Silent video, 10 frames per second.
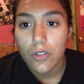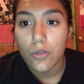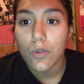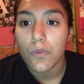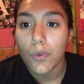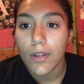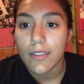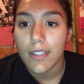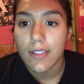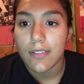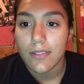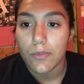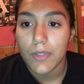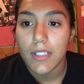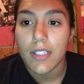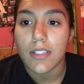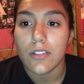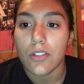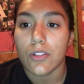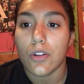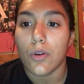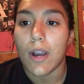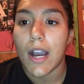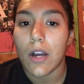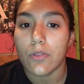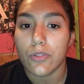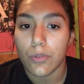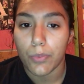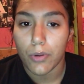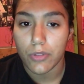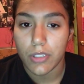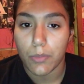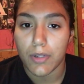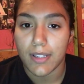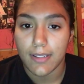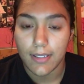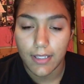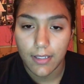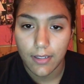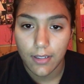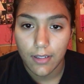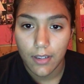To avoid this, we need to know how to approach someone in need.